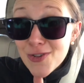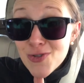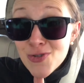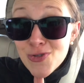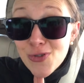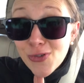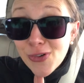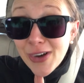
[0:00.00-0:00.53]

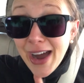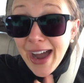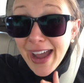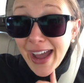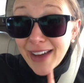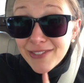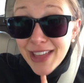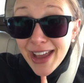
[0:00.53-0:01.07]
ooh, I
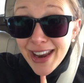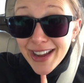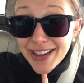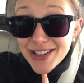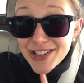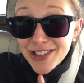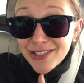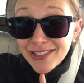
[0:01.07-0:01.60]
have that I could
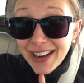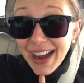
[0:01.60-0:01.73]
do.